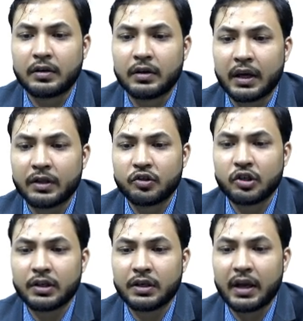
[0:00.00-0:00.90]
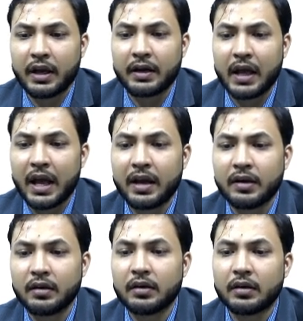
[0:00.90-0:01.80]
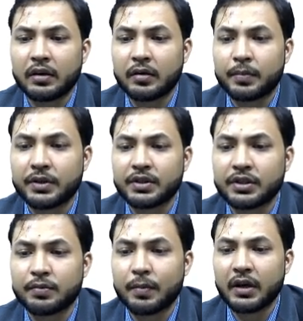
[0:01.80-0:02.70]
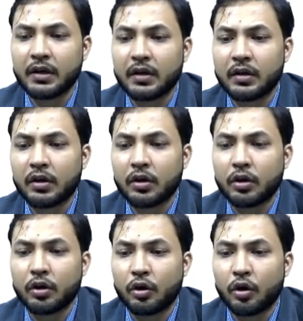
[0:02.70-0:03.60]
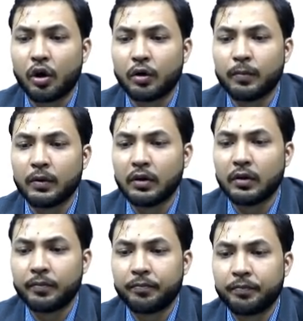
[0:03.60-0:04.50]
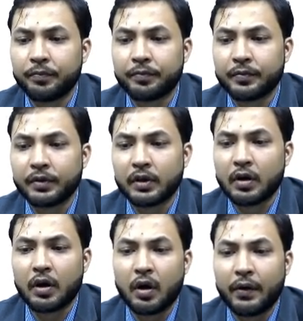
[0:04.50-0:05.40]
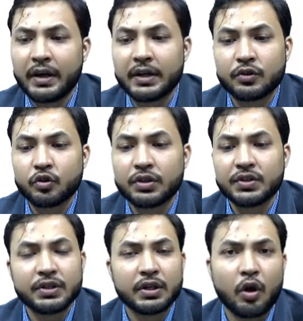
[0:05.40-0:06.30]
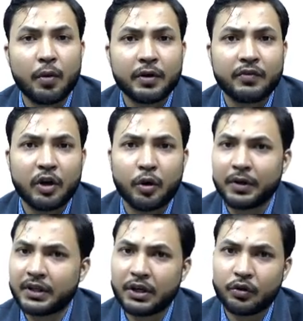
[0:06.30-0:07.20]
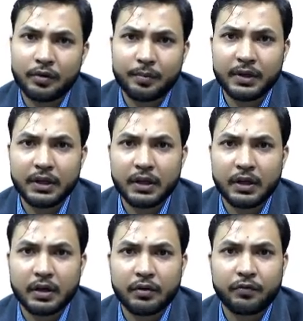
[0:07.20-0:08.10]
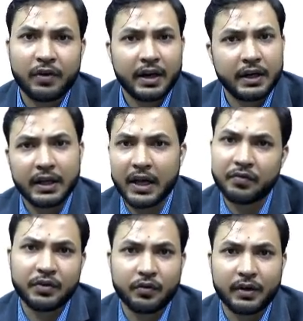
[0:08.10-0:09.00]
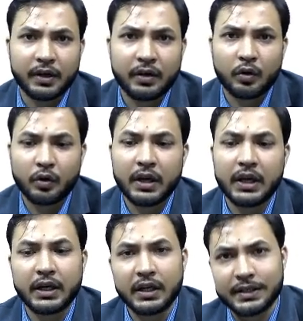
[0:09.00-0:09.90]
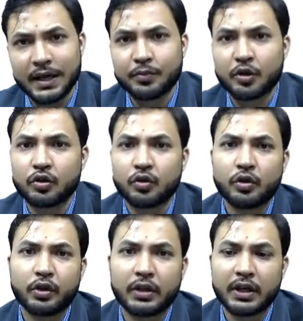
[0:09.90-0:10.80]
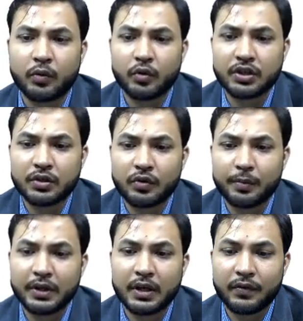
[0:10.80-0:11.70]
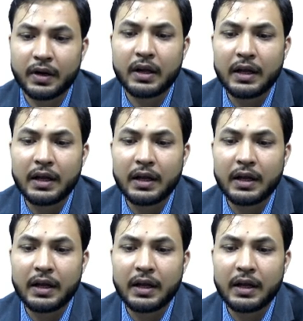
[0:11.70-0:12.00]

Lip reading: tangent and n represents my normal. Alright, so this is a common phenomenon that you will be finding everywhere. Okay, in exams also the equations will be given